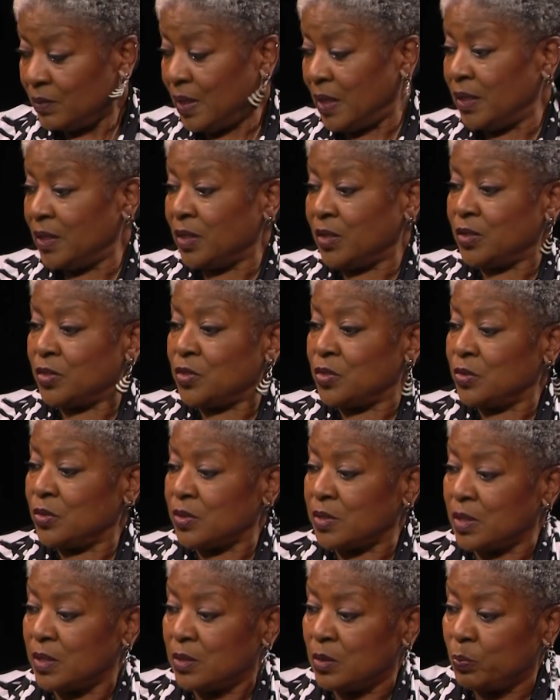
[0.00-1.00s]
They look at you and
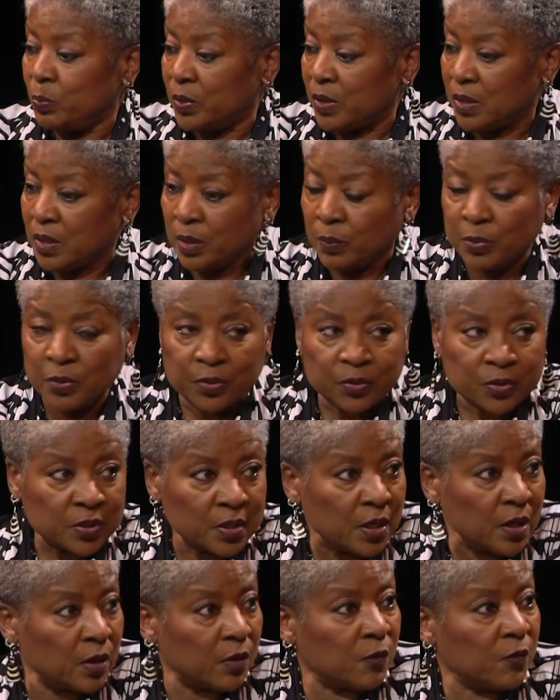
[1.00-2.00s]
say, you pick it up
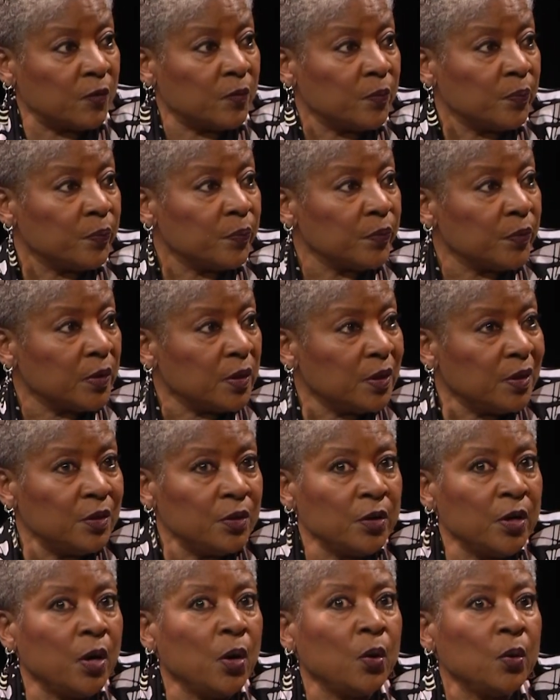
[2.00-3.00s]
yourself. You
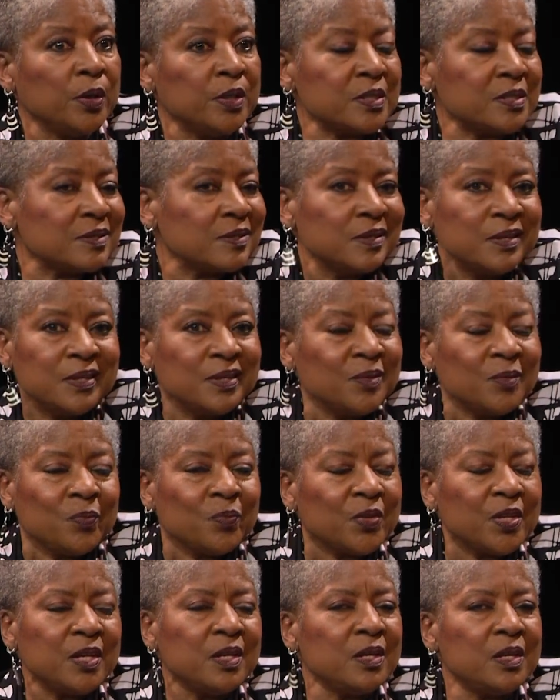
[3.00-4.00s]
know, it's
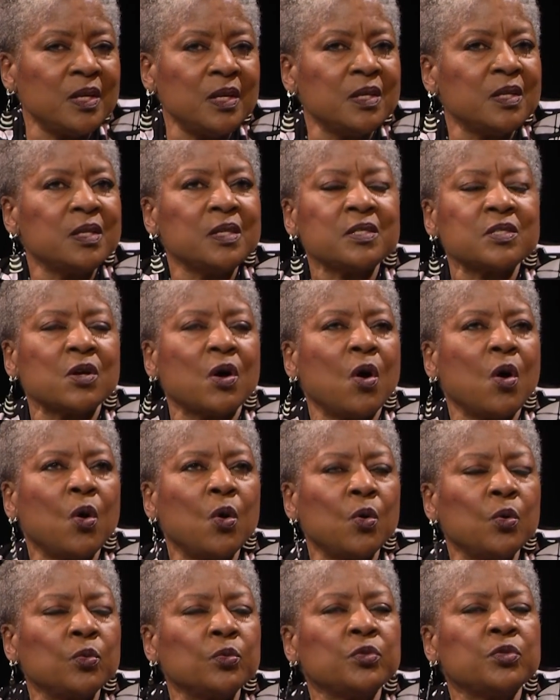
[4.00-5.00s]
a
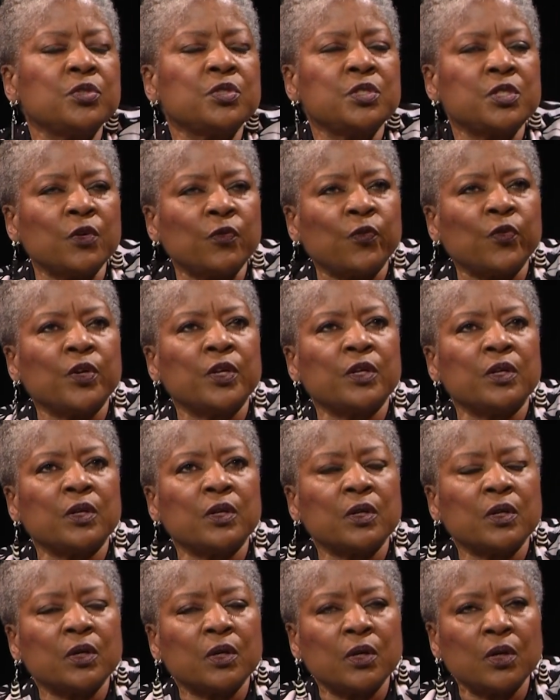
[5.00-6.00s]
whole different
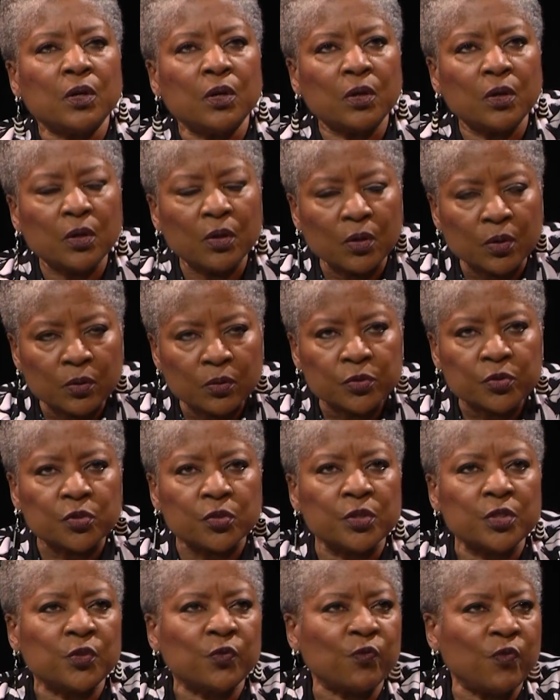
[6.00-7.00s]
culture.
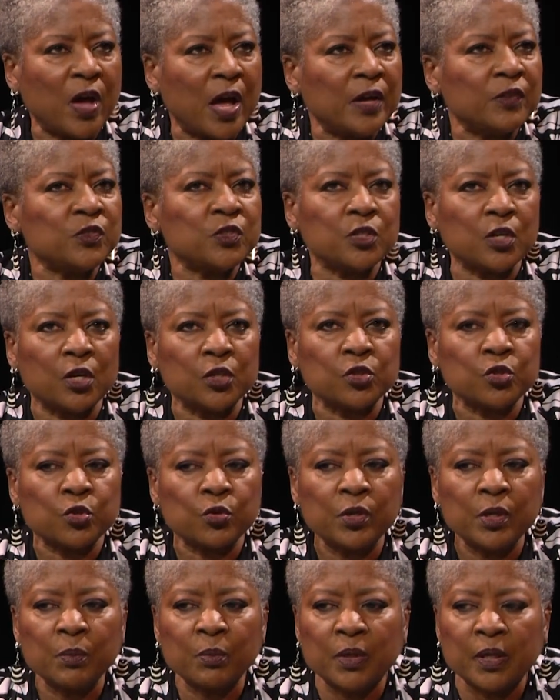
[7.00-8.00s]
It's 5-star
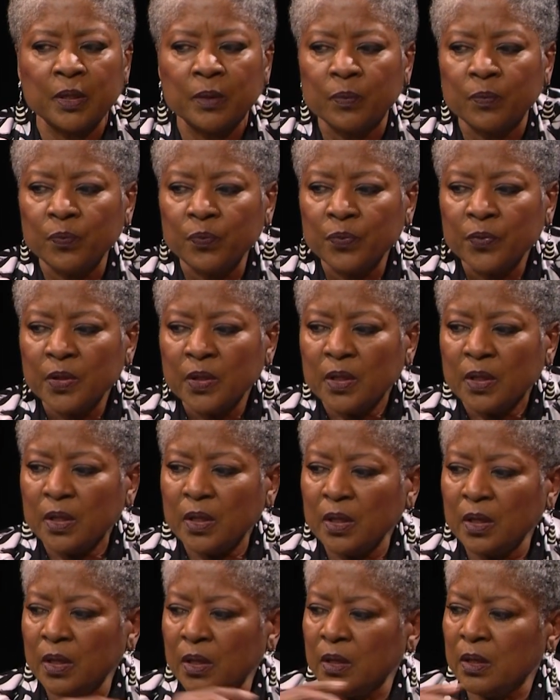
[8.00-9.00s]
treatment
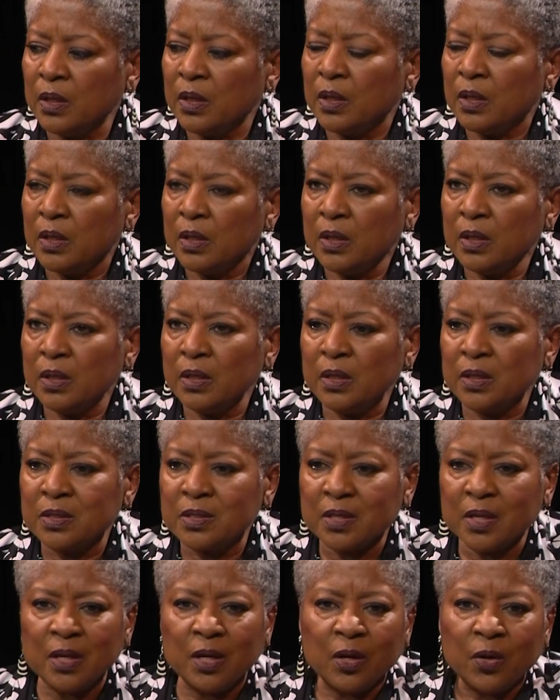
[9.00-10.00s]
in
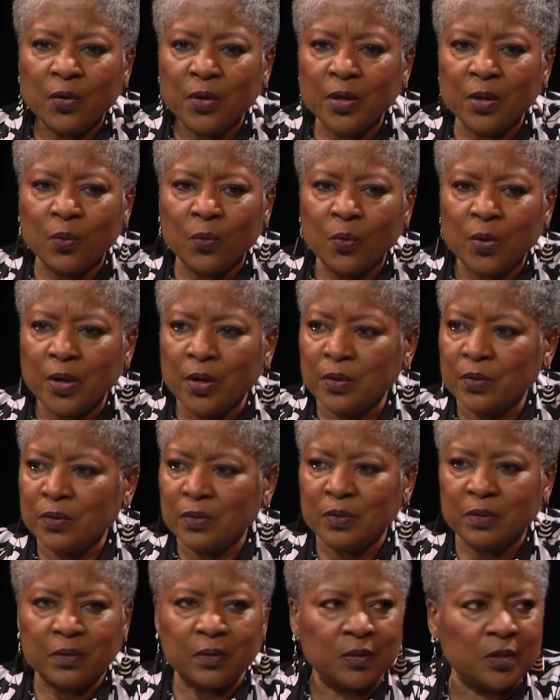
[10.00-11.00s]
this area where
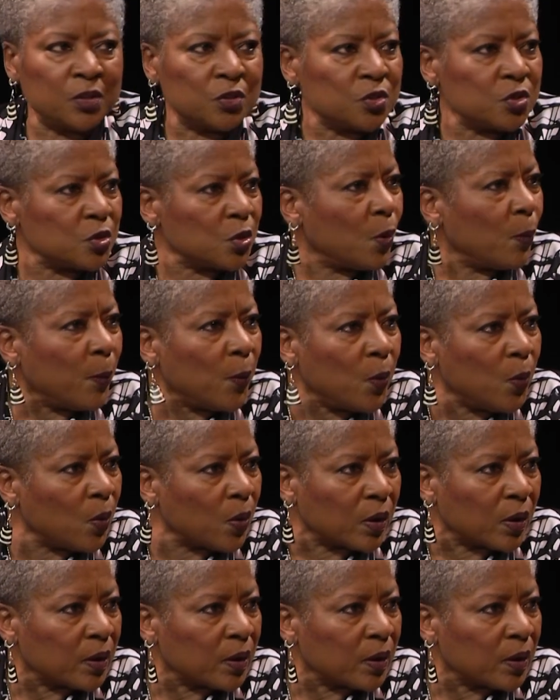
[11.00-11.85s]
they're so poor.